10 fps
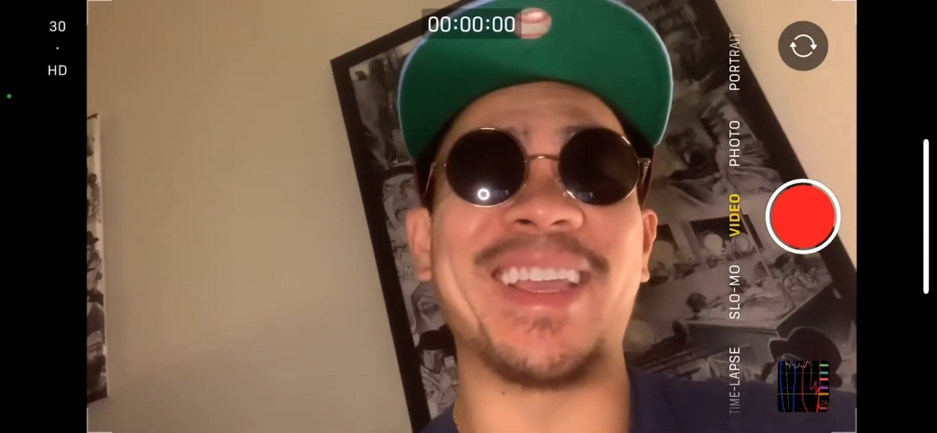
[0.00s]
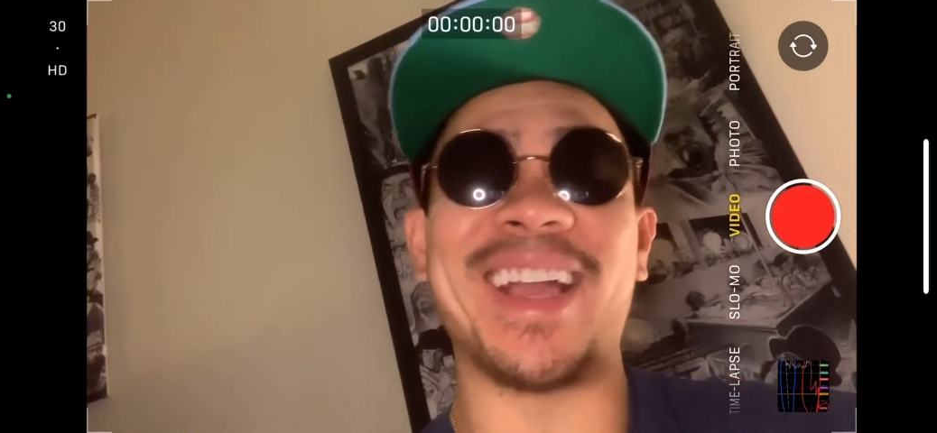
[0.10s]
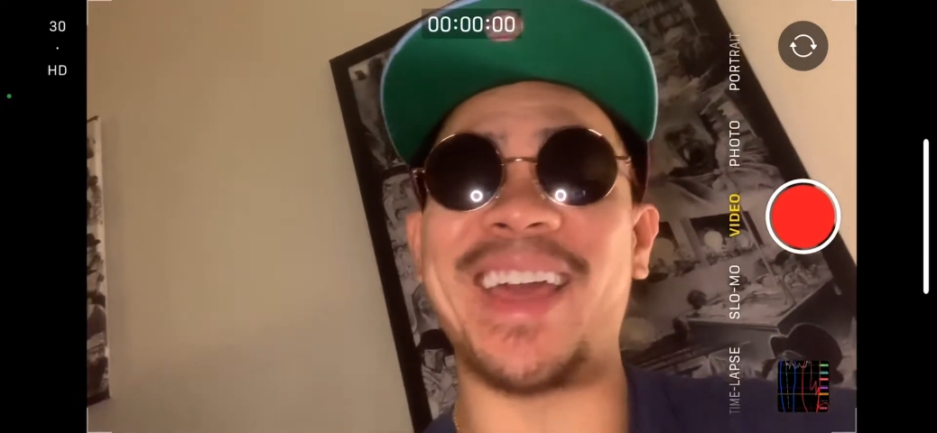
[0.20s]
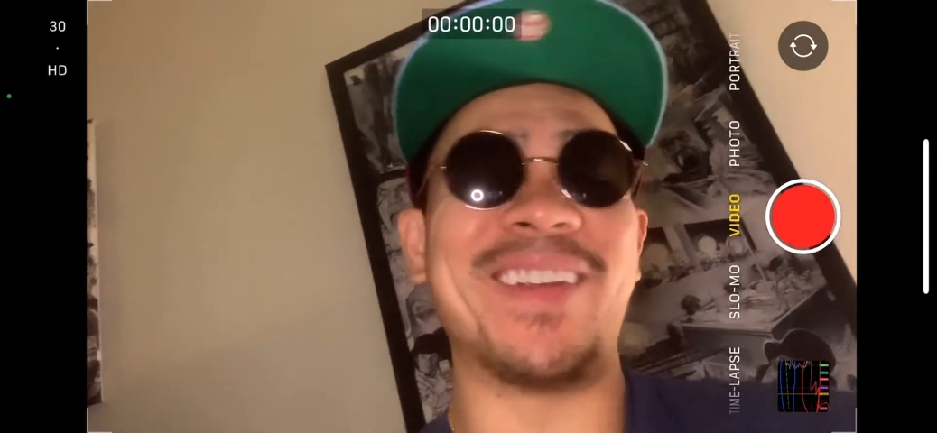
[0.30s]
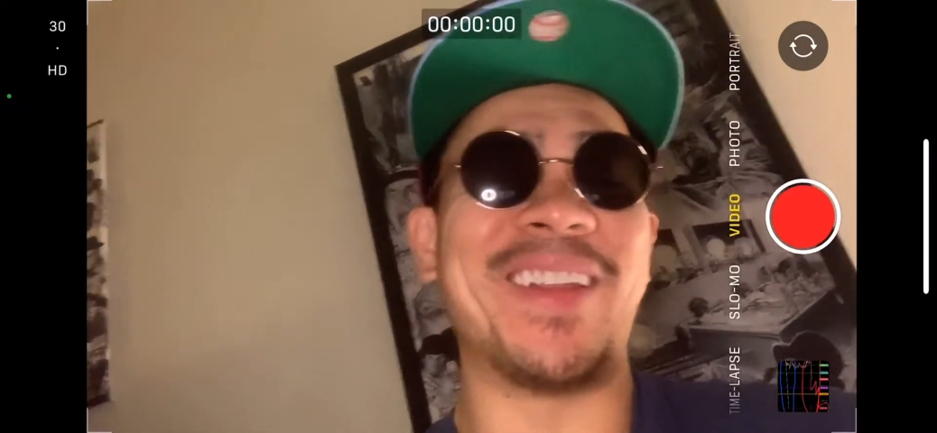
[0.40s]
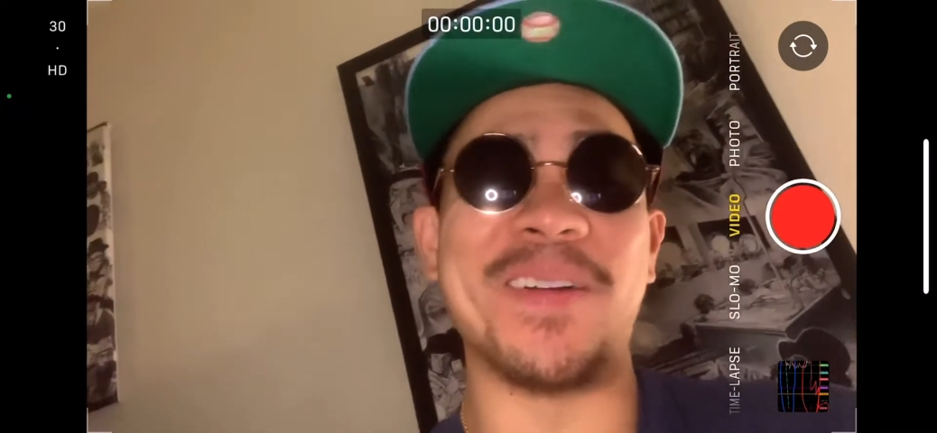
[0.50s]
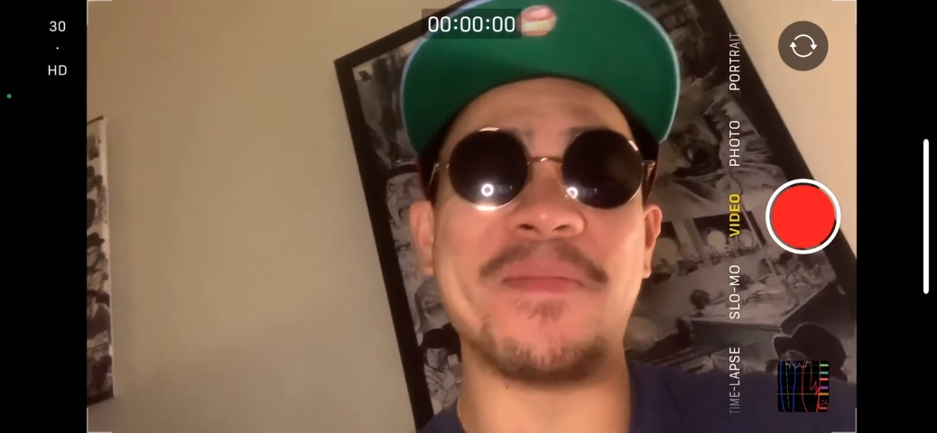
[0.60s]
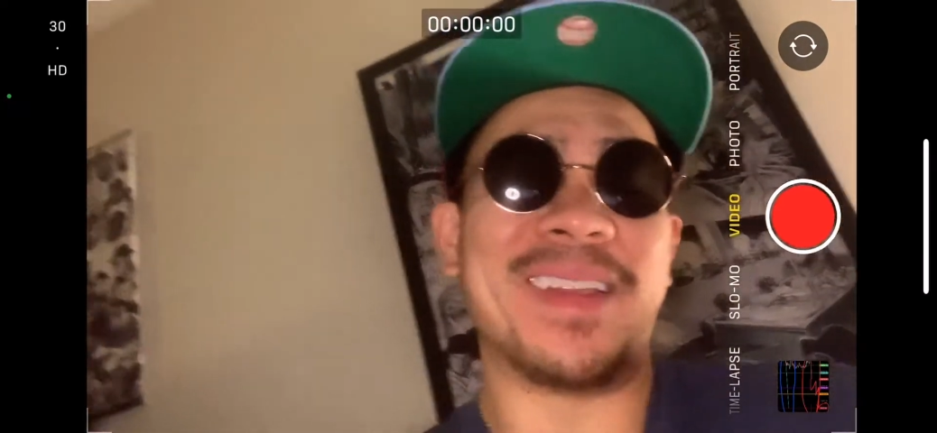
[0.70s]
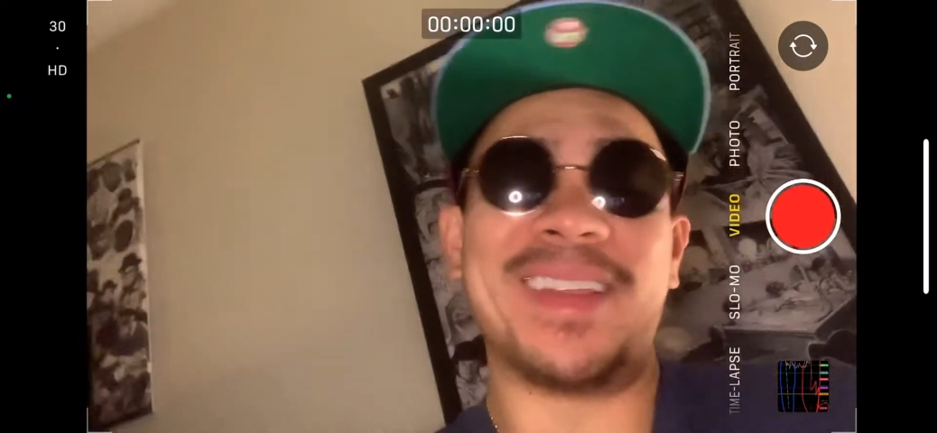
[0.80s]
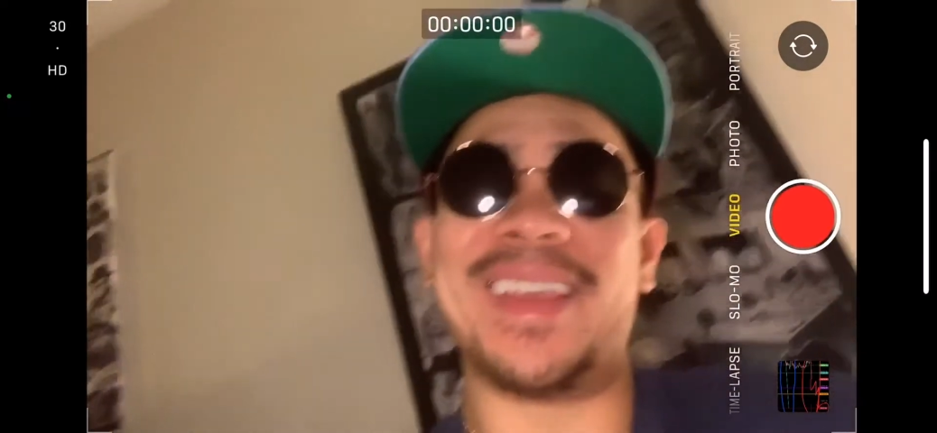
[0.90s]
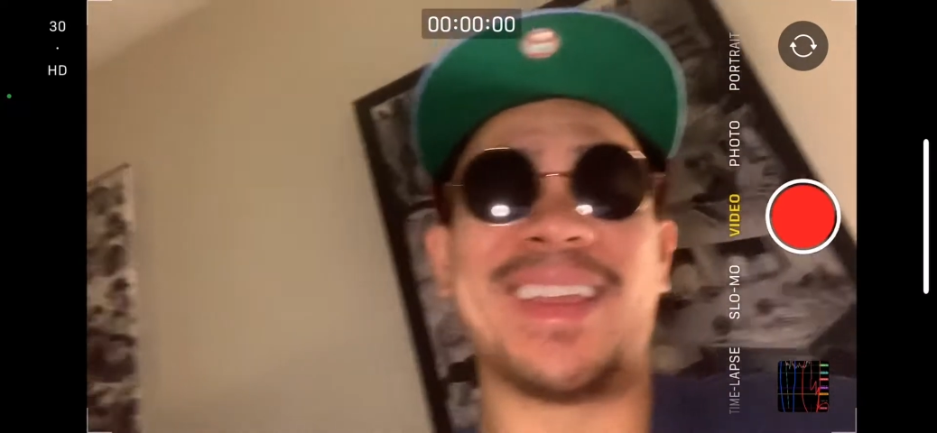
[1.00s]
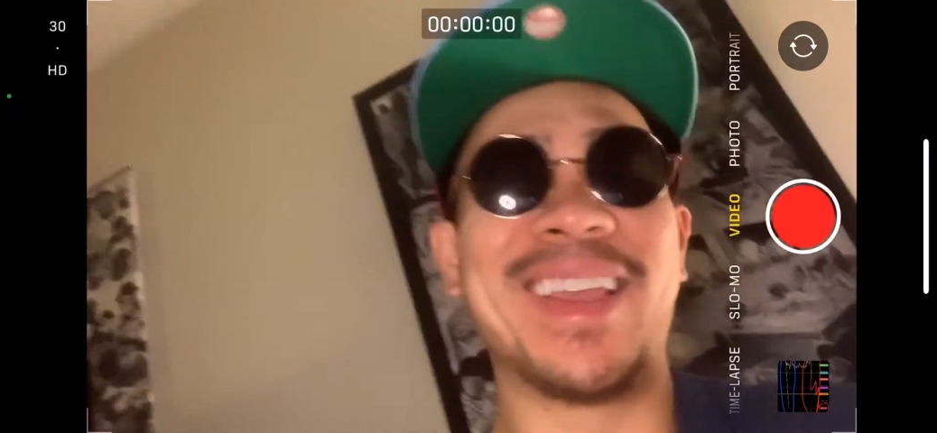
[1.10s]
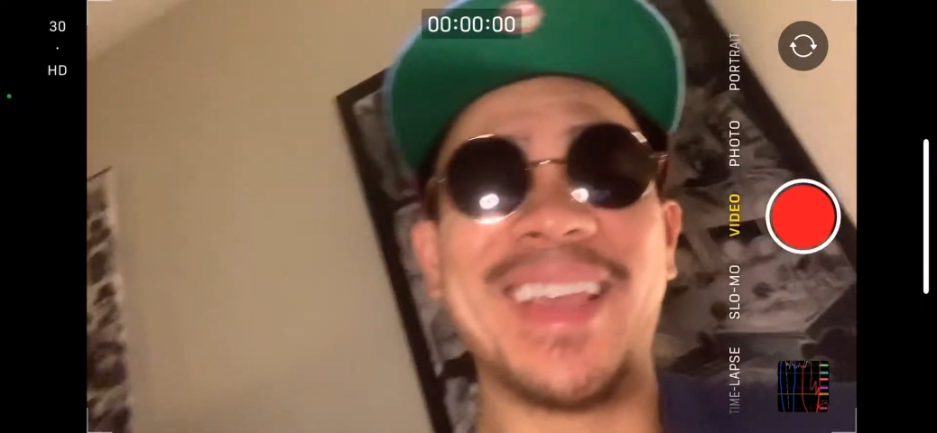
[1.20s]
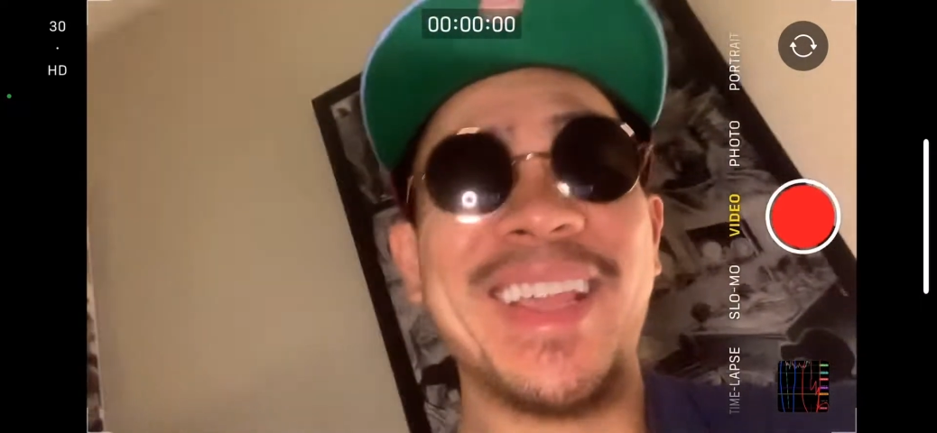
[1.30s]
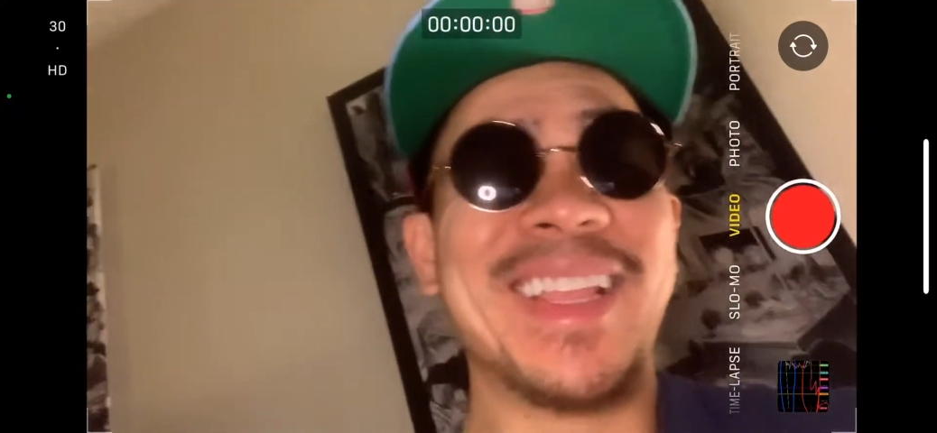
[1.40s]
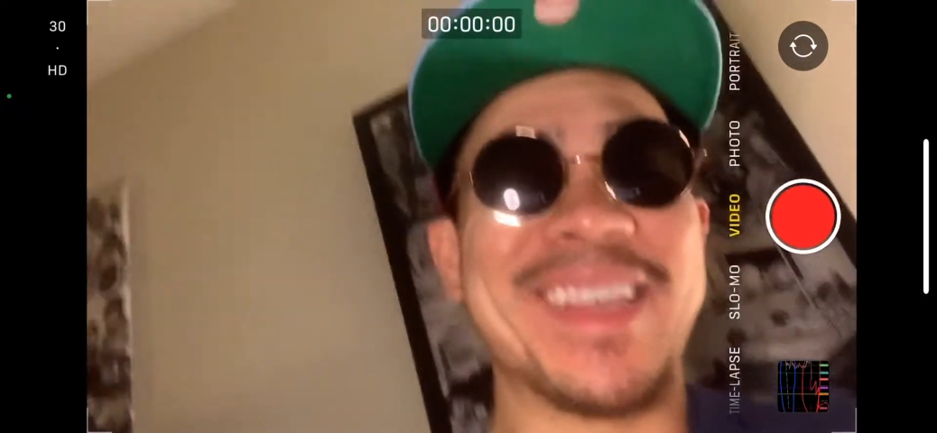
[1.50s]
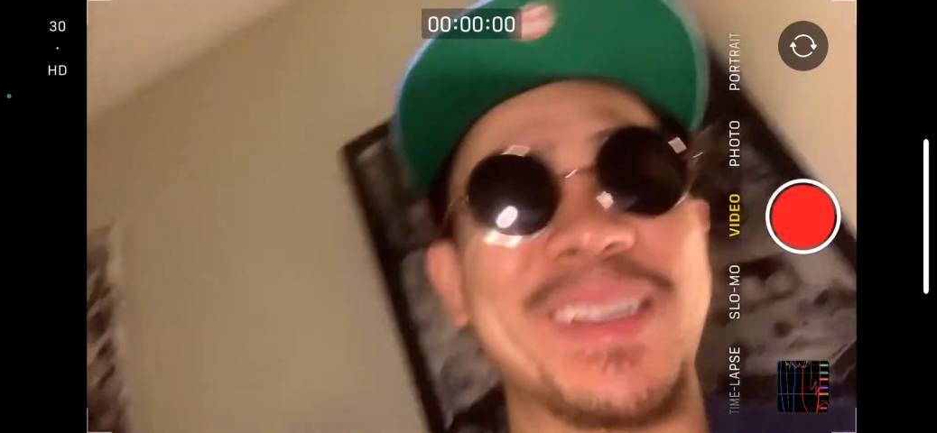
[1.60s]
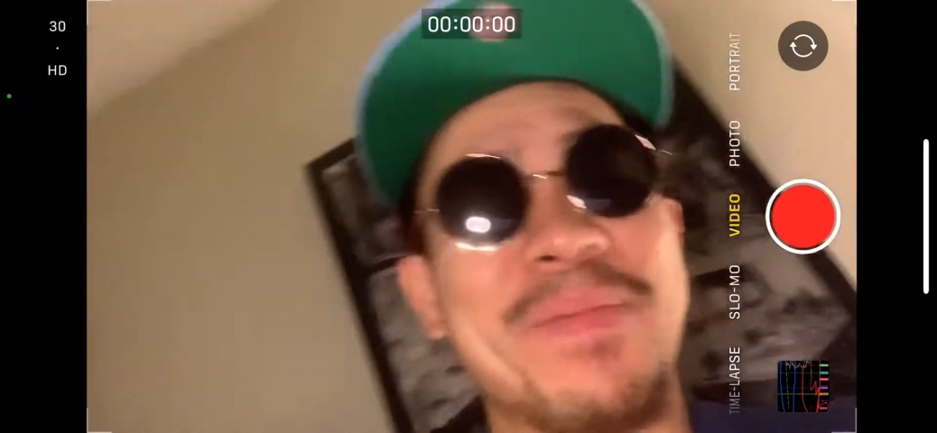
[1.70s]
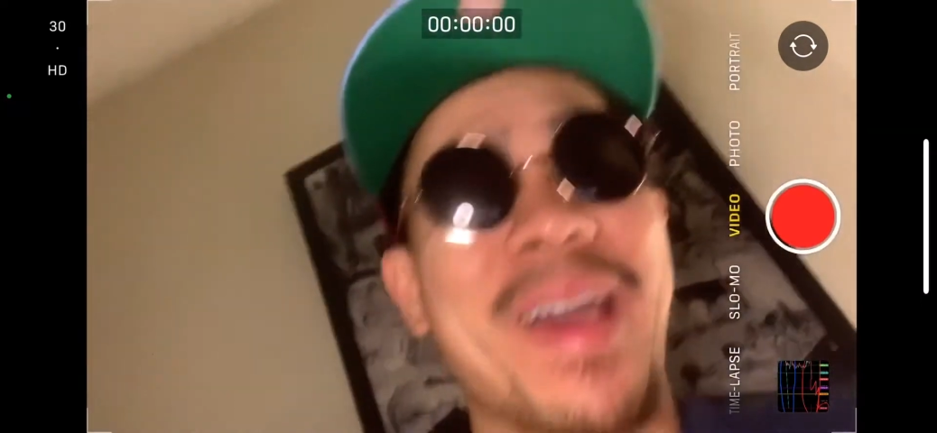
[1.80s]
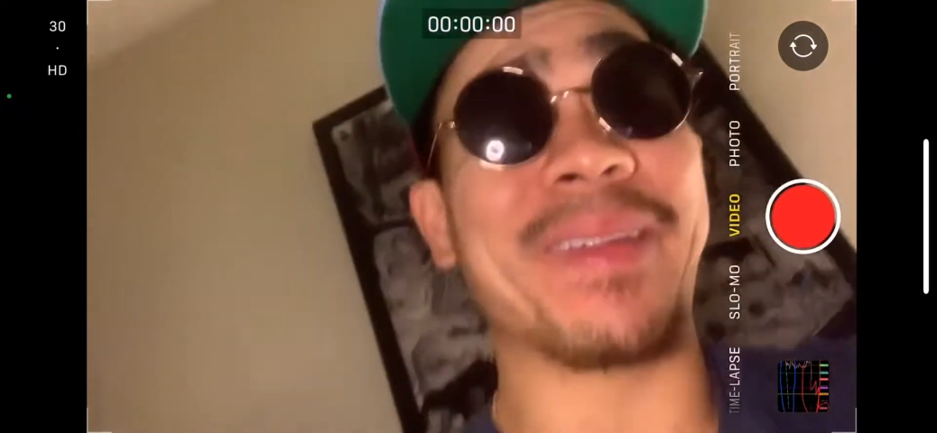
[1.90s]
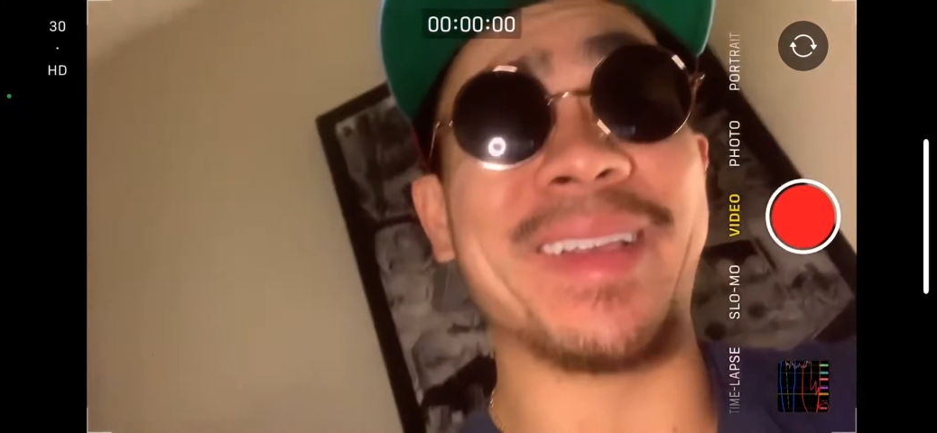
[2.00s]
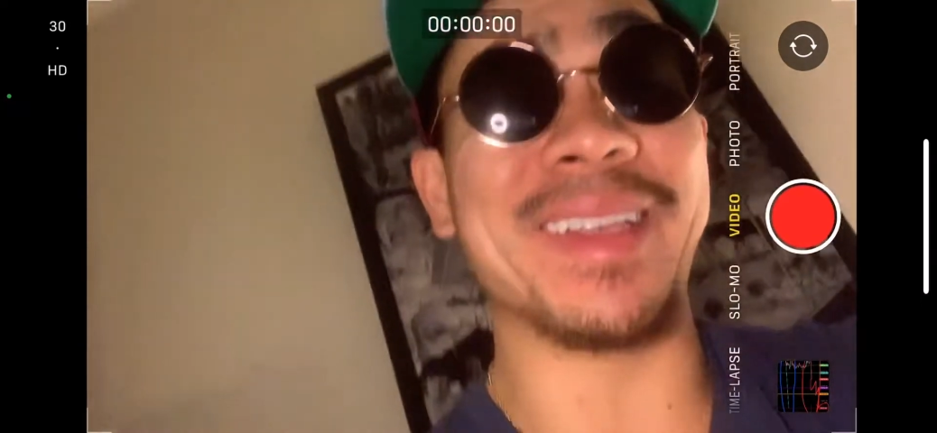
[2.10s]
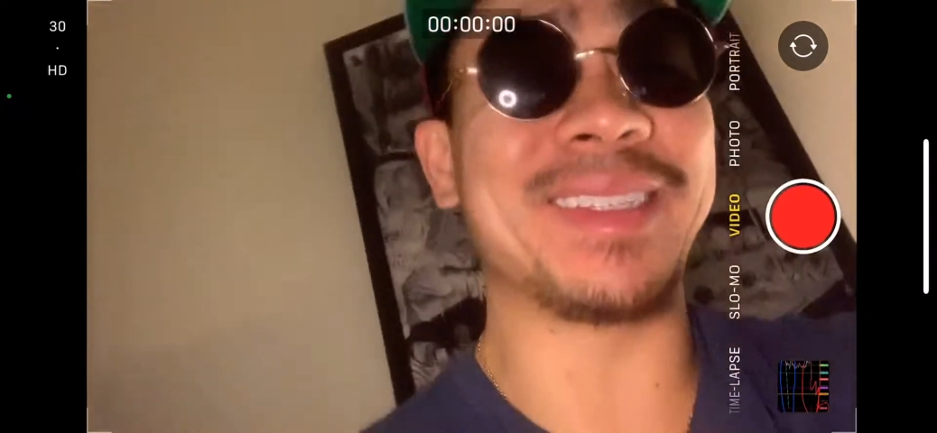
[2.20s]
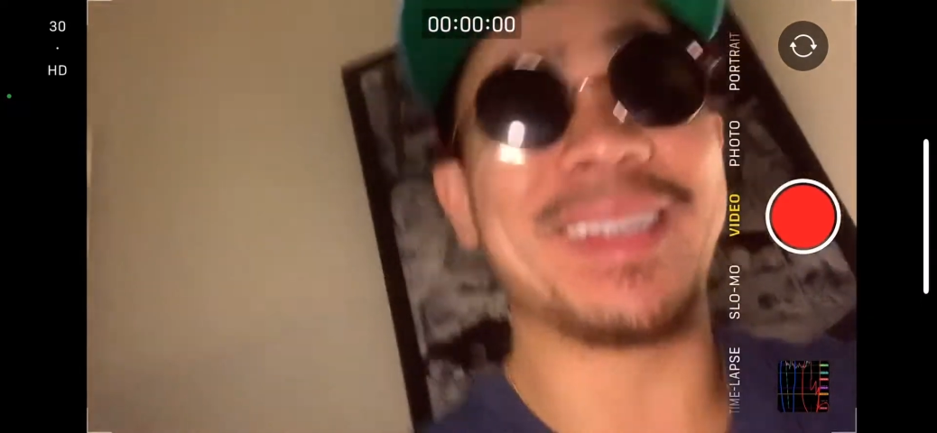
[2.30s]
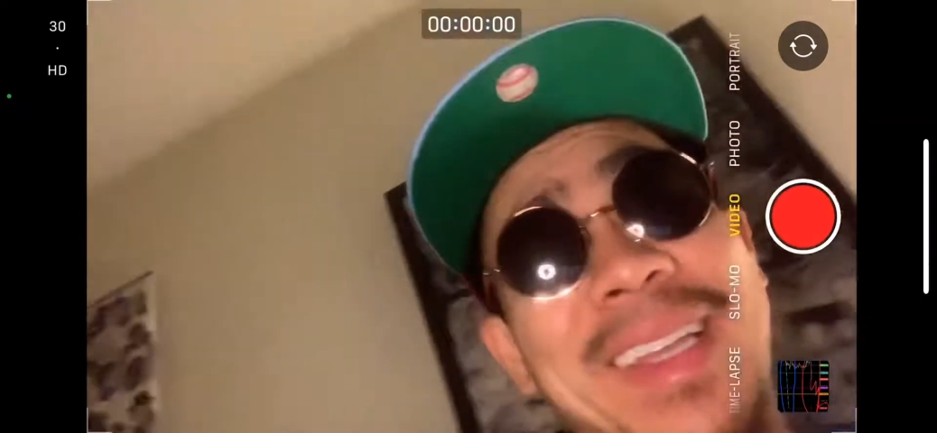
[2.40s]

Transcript: I don't know, but it doesn't matter because